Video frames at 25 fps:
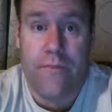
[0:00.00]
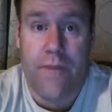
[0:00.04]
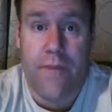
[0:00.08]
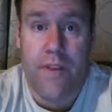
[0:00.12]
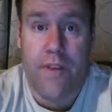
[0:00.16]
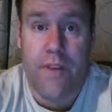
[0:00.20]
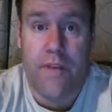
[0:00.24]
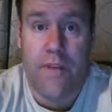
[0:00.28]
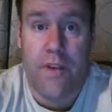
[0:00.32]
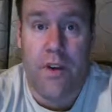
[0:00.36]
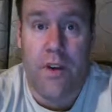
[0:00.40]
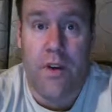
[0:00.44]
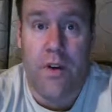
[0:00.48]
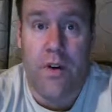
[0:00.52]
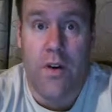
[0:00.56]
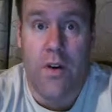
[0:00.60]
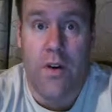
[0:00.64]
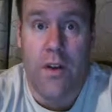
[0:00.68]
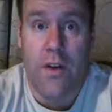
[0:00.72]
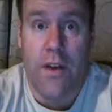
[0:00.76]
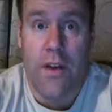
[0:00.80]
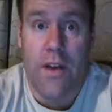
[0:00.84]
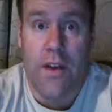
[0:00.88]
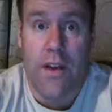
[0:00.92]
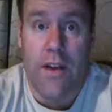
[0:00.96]
So
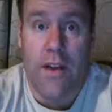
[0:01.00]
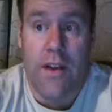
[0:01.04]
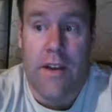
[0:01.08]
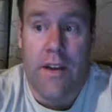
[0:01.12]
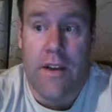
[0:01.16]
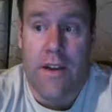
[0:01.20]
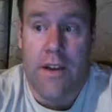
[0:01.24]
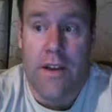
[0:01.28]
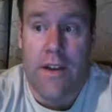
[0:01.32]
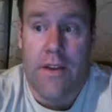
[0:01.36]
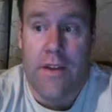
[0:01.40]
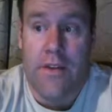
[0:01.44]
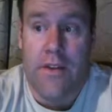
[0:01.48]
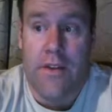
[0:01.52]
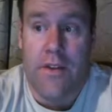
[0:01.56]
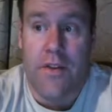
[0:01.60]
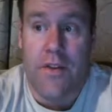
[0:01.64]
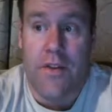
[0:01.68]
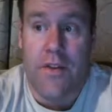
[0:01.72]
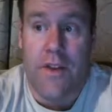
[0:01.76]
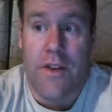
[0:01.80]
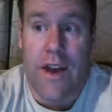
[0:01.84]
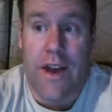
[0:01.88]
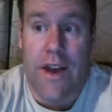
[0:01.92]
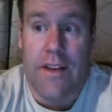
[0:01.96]

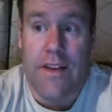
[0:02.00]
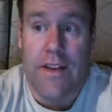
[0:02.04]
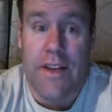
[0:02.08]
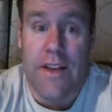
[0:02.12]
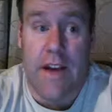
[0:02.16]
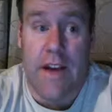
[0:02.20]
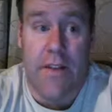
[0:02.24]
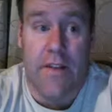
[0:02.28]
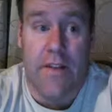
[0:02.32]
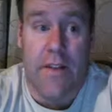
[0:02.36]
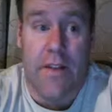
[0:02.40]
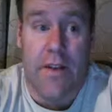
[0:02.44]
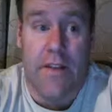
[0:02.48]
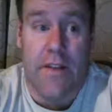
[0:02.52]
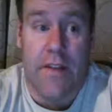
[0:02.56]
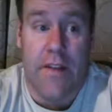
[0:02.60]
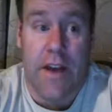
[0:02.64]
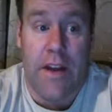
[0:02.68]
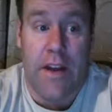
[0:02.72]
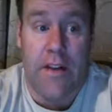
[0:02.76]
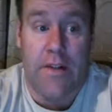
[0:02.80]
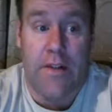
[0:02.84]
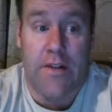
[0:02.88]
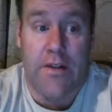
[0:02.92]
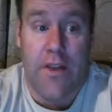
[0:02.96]
you guys out there
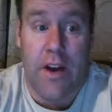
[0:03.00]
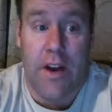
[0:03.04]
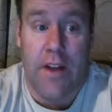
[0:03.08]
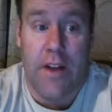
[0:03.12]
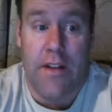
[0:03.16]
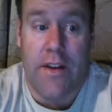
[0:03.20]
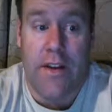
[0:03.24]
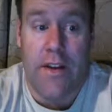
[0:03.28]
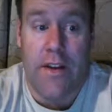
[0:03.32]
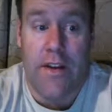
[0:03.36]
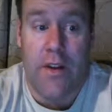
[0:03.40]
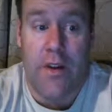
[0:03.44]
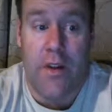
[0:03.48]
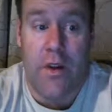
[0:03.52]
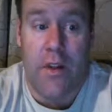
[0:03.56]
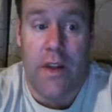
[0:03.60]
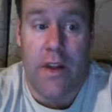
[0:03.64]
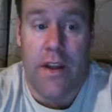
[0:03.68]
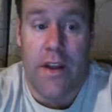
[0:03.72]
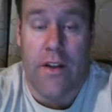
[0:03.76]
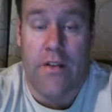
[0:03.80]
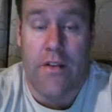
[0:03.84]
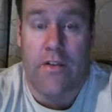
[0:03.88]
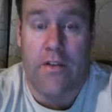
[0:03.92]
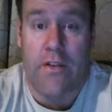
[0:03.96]
that are struggling, don't
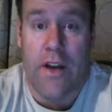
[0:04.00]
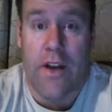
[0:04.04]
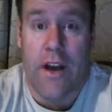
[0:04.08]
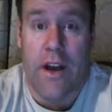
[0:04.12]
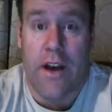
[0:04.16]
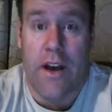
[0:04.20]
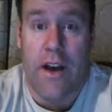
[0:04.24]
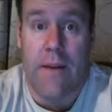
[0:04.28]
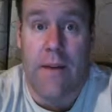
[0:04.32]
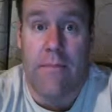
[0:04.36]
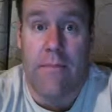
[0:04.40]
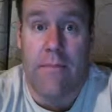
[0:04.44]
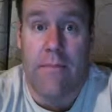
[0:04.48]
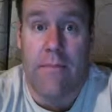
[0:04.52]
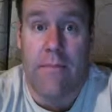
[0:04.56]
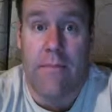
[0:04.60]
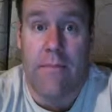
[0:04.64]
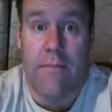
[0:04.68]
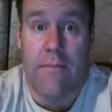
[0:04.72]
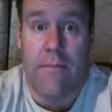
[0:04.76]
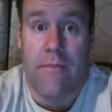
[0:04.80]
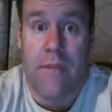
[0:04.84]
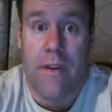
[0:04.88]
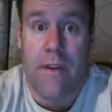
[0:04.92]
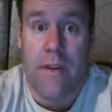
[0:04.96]
like your job,
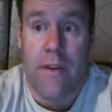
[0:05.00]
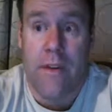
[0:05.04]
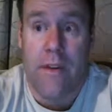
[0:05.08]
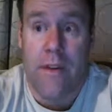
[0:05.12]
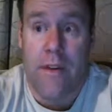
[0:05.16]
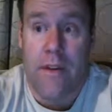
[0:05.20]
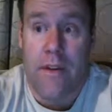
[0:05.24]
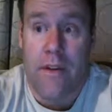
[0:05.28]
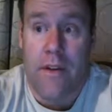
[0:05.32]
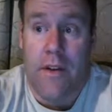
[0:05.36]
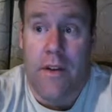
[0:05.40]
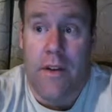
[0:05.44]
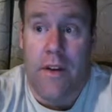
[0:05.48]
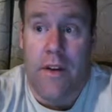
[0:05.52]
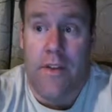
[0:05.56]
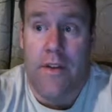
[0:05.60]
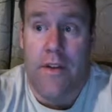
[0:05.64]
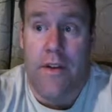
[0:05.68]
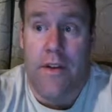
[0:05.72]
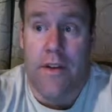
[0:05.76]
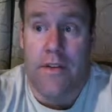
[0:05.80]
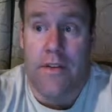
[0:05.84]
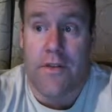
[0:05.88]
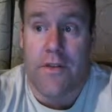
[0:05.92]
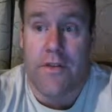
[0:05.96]
in
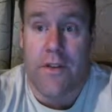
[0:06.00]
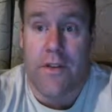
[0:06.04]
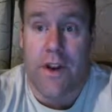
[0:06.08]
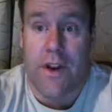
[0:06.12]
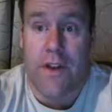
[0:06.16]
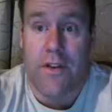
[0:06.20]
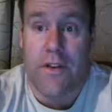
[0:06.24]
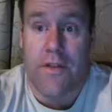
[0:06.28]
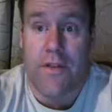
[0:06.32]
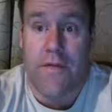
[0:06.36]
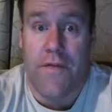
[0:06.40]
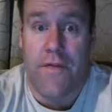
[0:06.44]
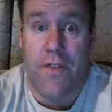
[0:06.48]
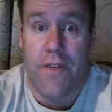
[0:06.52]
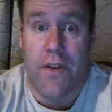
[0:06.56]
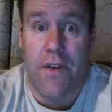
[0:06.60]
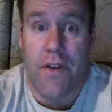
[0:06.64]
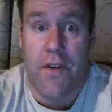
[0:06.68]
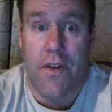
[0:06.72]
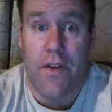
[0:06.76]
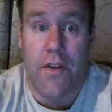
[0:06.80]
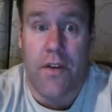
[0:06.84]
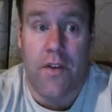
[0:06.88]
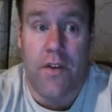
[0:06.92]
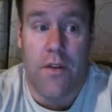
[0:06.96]
the construction
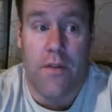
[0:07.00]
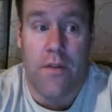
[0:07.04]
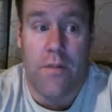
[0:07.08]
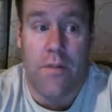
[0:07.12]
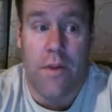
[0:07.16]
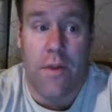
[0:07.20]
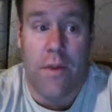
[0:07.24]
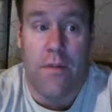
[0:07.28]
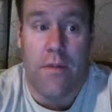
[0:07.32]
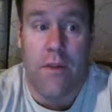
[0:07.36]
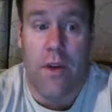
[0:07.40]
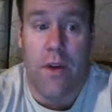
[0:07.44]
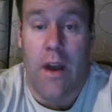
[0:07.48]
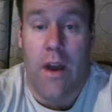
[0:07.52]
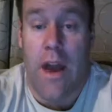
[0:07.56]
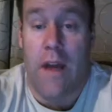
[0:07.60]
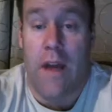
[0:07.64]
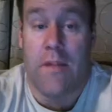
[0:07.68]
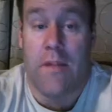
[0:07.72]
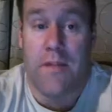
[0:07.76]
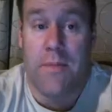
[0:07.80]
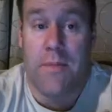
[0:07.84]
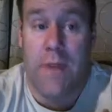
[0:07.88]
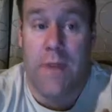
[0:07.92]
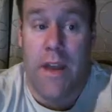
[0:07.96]
field, maybe I
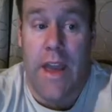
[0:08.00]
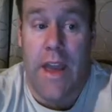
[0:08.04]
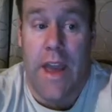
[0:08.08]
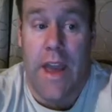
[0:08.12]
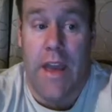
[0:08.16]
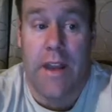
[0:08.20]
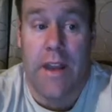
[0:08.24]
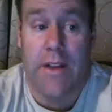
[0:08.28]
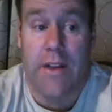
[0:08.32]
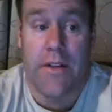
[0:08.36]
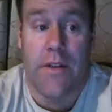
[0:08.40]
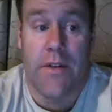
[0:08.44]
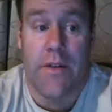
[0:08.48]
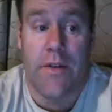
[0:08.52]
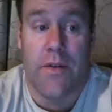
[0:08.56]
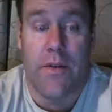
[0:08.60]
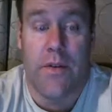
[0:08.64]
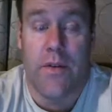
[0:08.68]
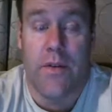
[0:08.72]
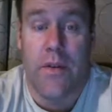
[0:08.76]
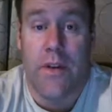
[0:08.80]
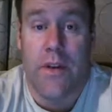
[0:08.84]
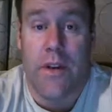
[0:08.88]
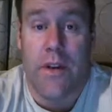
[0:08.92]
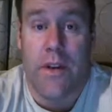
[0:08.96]
was a mechanic
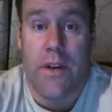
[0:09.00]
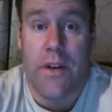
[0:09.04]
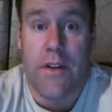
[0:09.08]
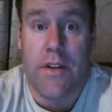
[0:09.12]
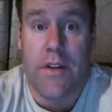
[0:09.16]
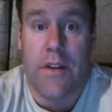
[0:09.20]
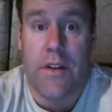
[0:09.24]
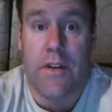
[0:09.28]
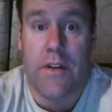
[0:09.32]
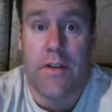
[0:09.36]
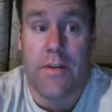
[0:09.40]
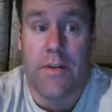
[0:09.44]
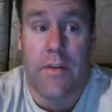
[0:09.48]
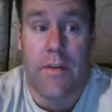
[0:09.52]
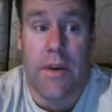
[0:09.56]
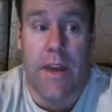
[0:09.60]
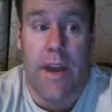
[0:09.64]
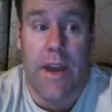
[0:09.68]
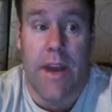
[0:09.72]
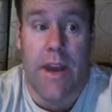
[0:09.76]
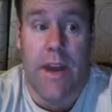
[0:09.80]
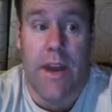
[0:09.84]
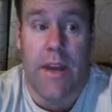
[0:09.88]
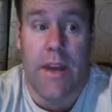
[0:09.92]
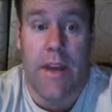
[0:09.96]
too, diesel
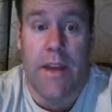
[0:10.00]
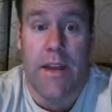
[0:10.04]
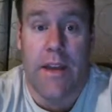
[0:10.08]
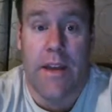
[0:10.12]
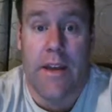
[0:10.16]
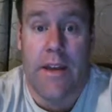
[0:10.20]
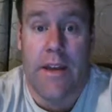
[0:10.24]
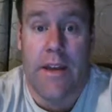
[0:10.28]
mechanic.